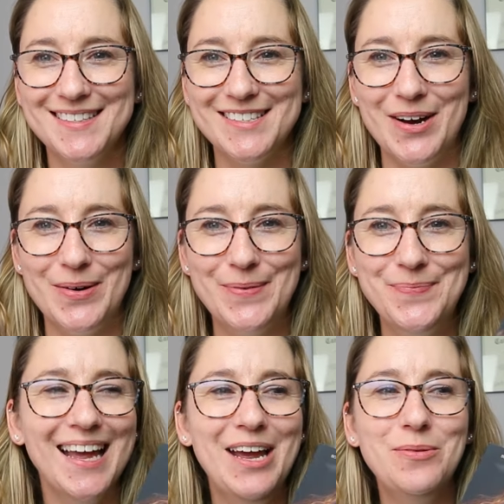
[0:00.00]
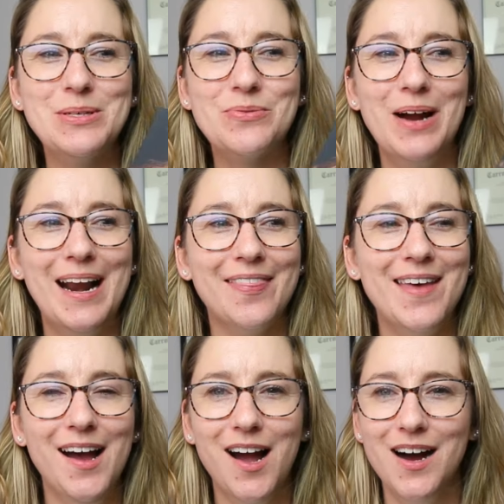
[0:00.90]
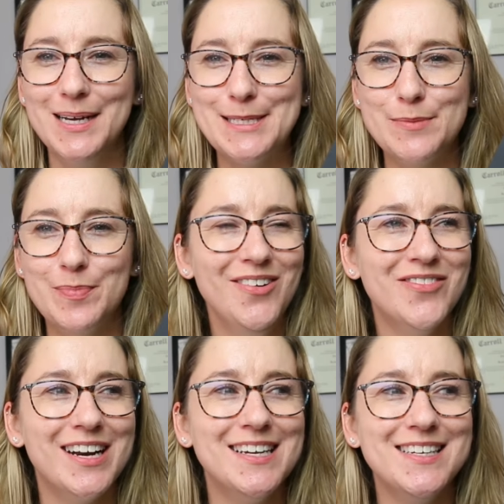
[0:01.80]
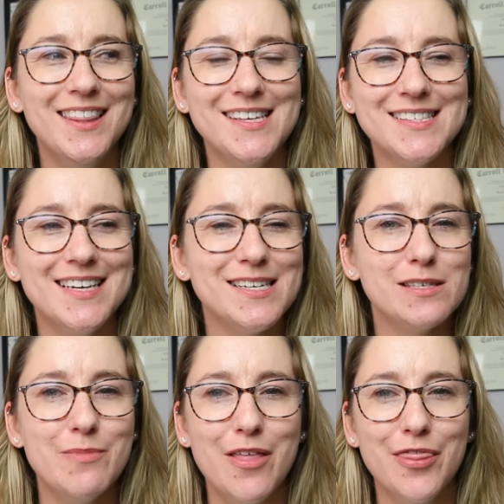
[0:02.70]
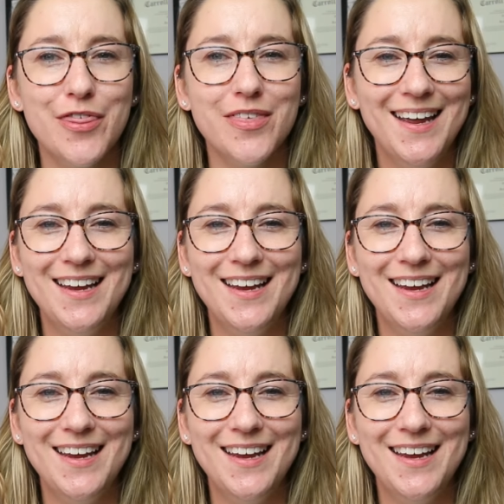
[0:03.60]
So it was right at that cusp when I did the 6 month